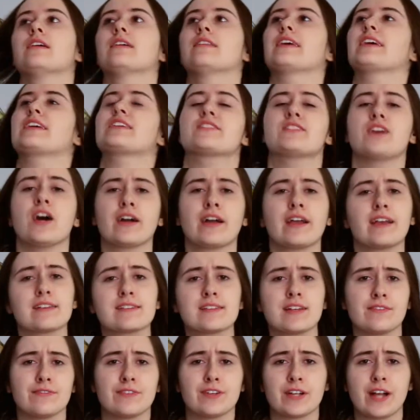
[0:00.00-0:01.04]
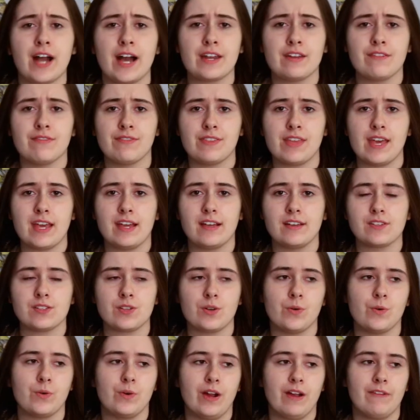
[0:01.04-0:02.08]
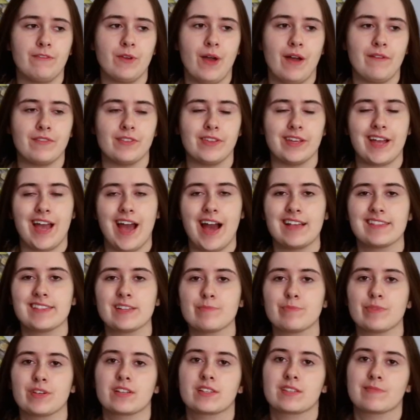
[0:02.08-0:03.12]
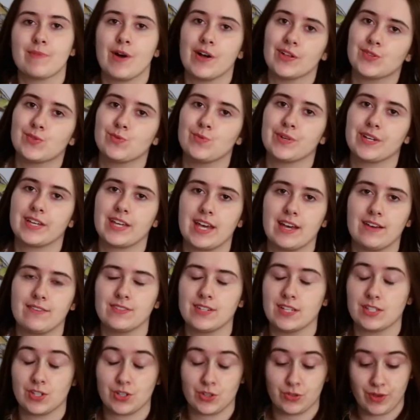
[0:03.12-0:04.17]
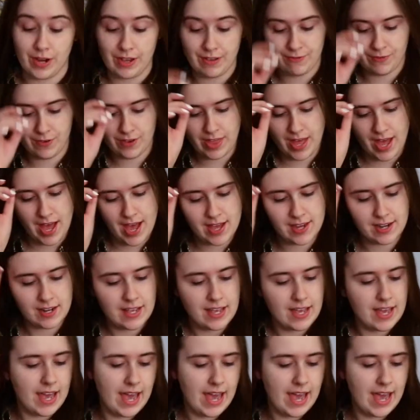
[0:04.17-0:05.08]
like stocking stuffer kind of things, or if you have to like add something small to a gift, it's great for that.